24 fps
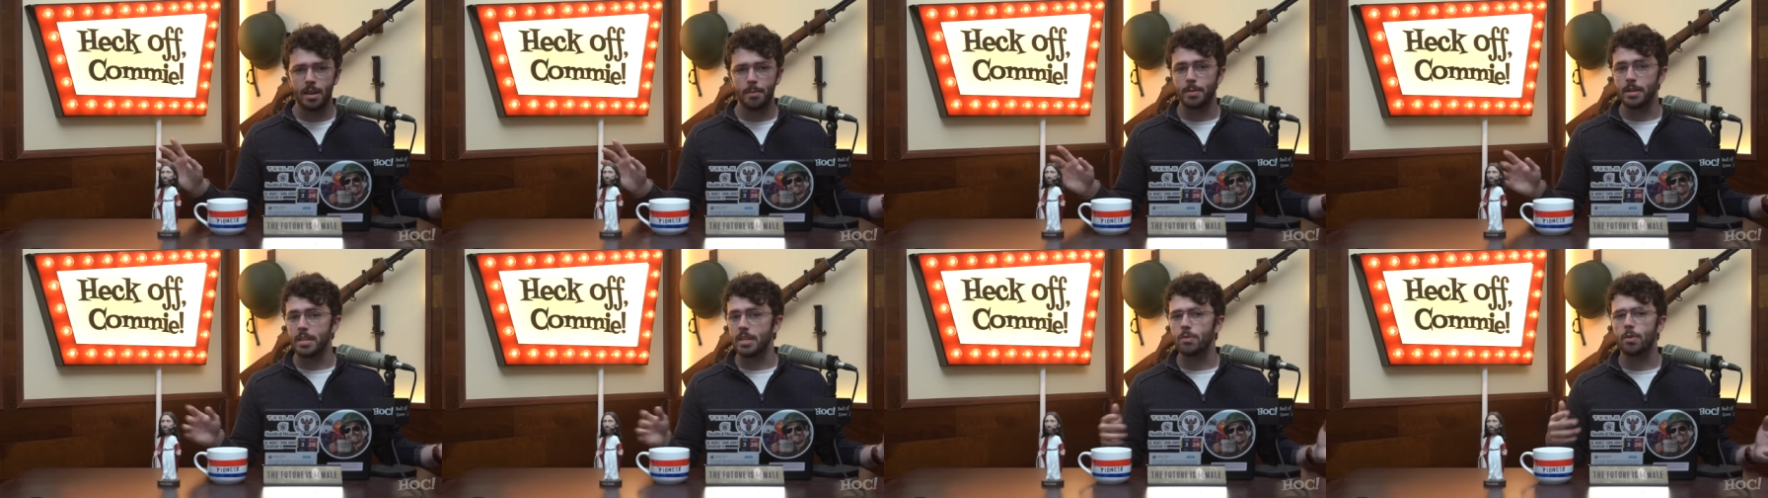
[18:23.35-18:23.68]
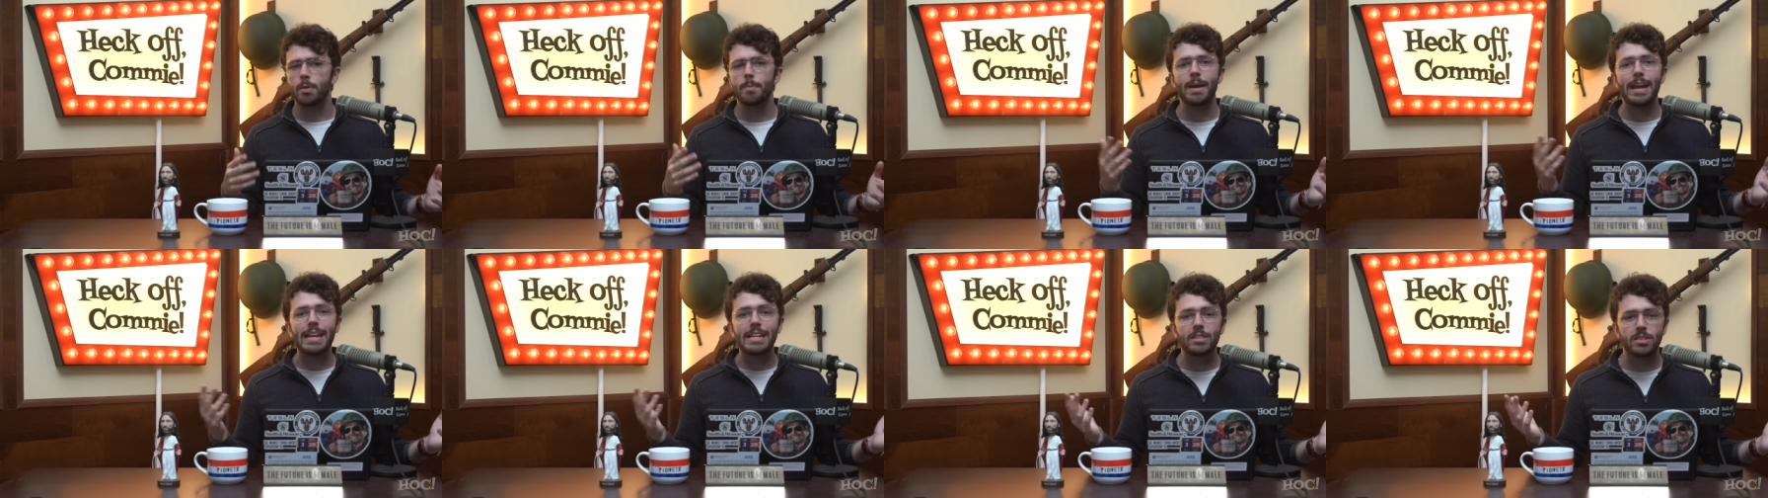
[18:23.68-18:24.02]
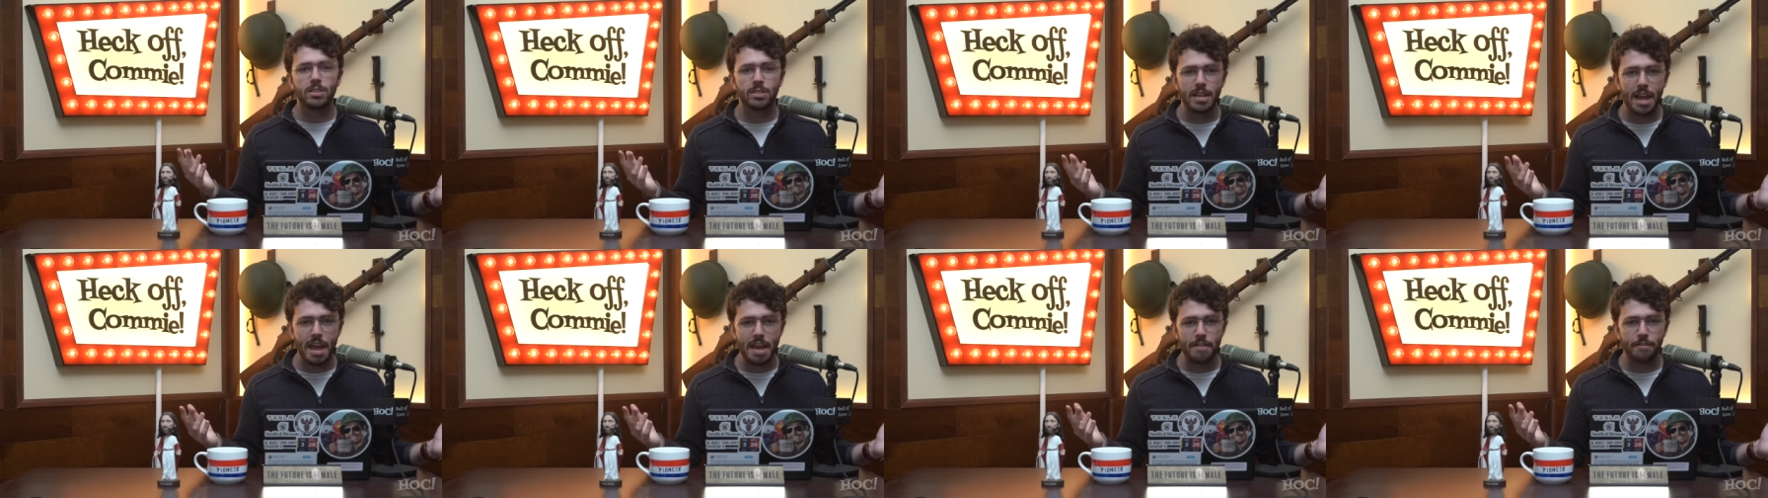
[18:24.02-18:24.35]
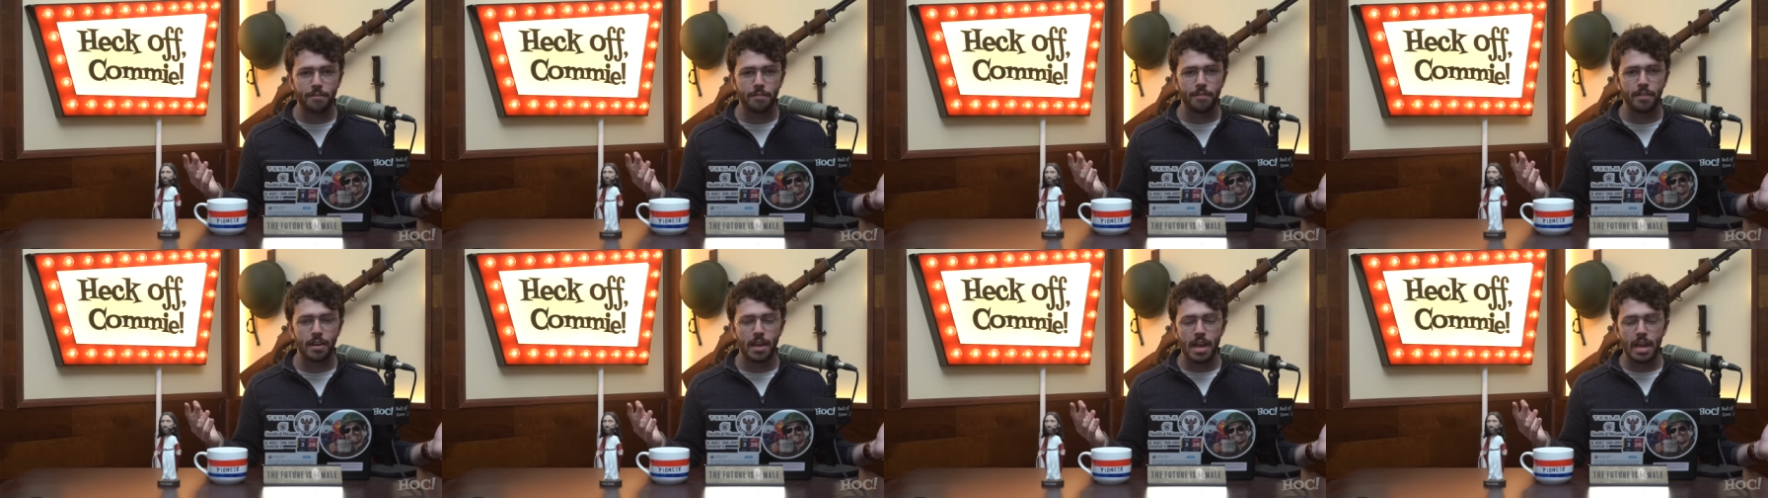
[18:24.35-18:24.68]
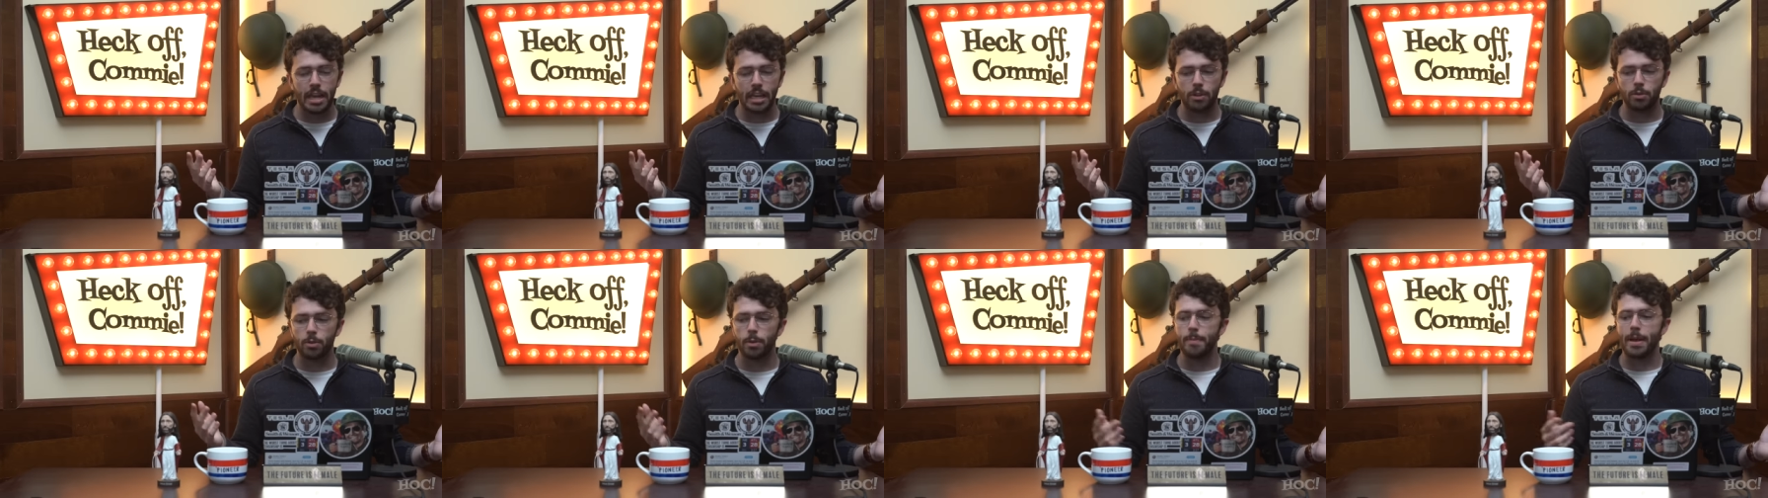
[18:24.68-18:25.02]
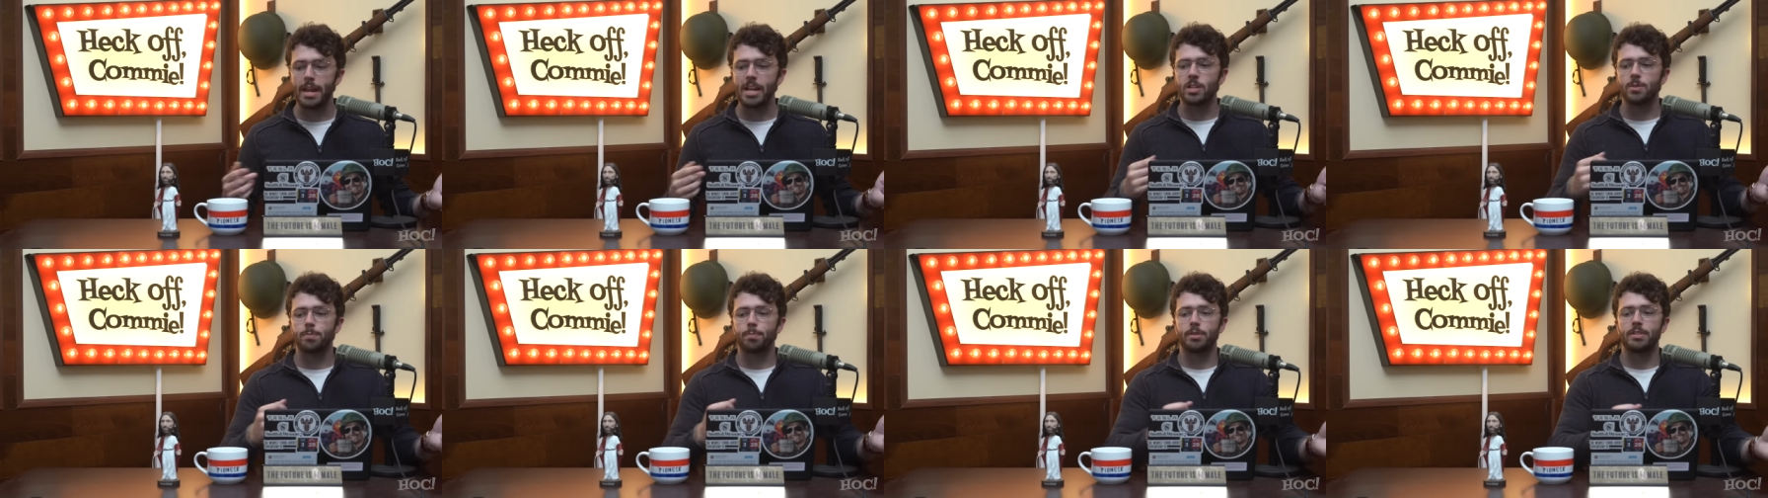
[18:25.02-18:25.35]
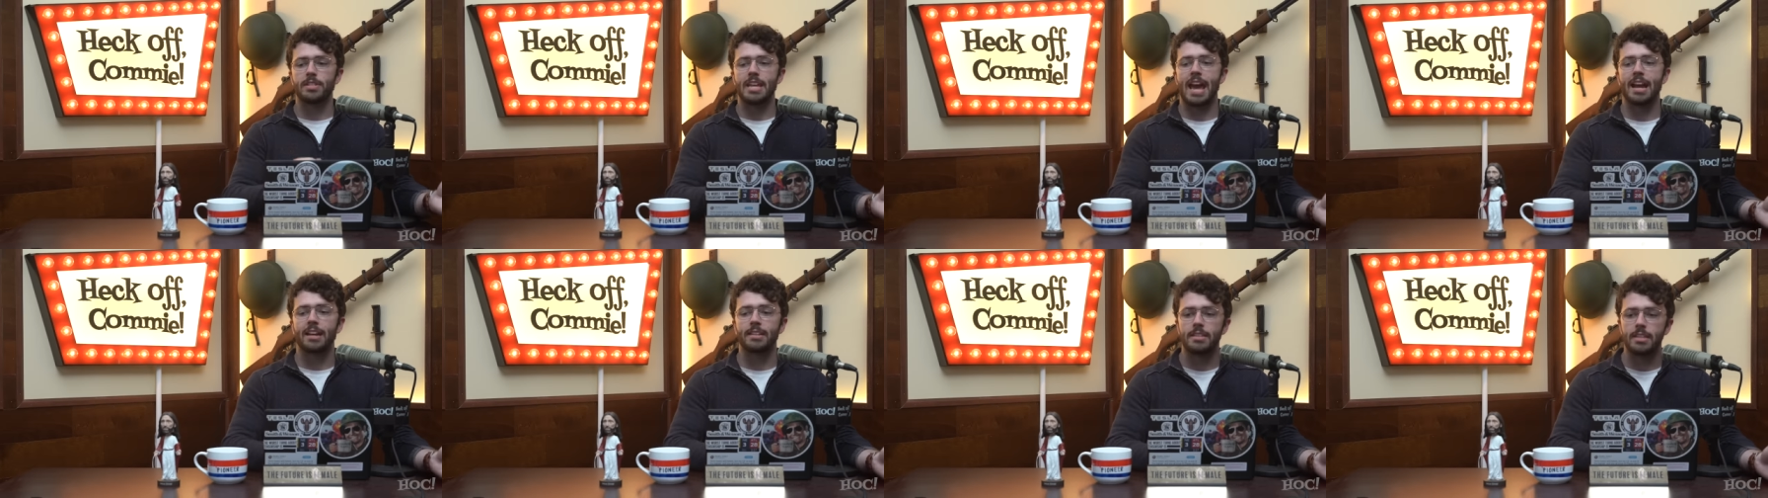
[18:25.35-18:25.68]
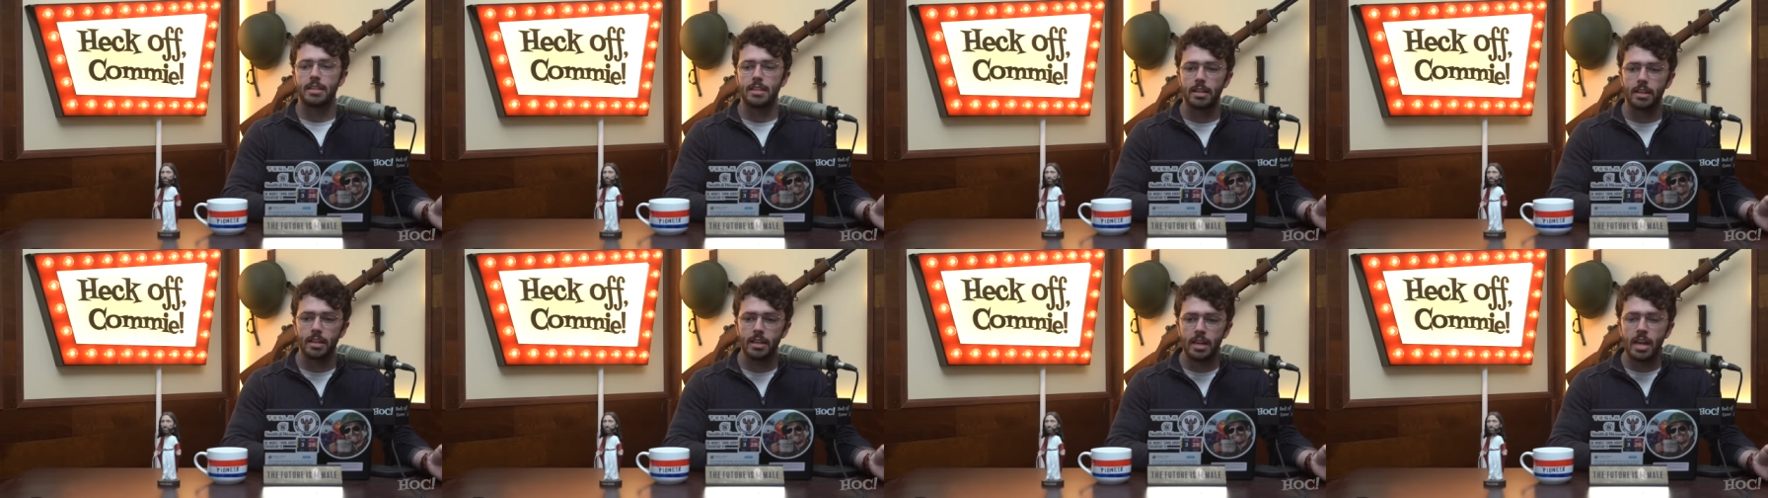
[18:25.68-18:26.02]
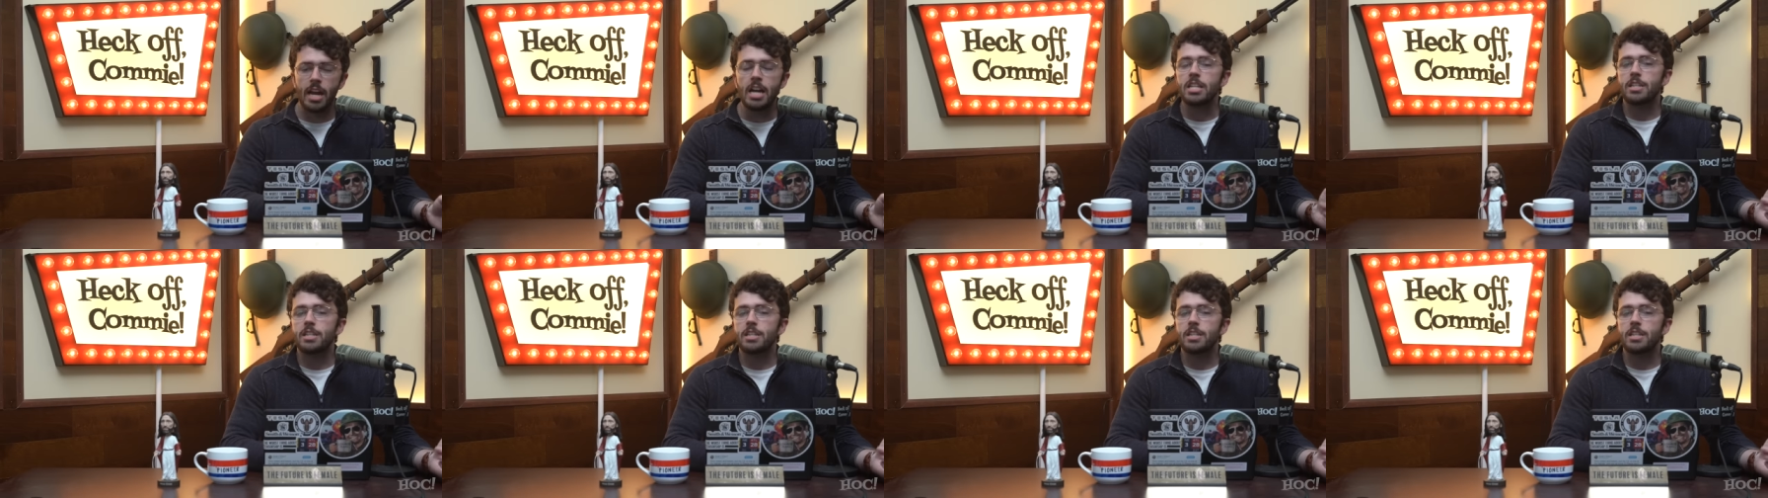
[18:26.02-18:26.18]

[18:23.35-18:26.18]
but he remains safe. He remains protected.